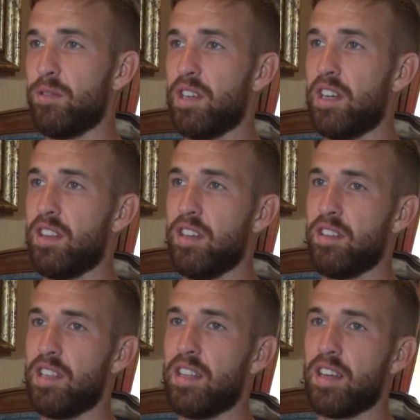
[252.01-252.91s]

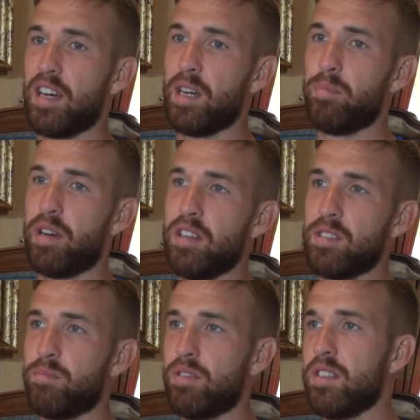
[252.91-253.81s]
They're the hard parts
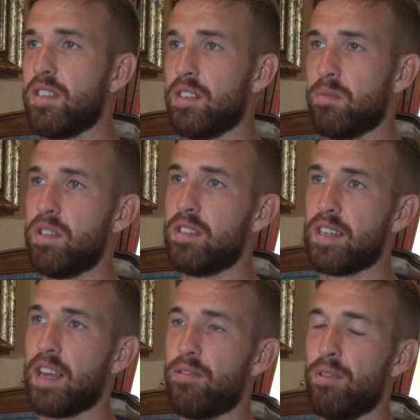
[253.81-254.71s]
in pre-season we need to
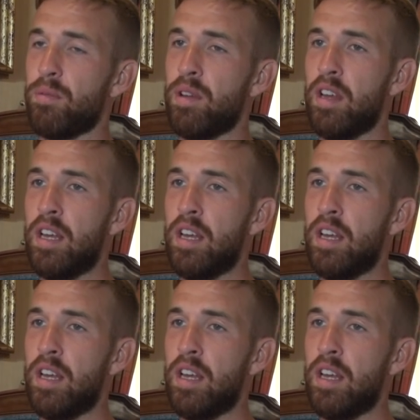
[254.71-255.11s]
get through.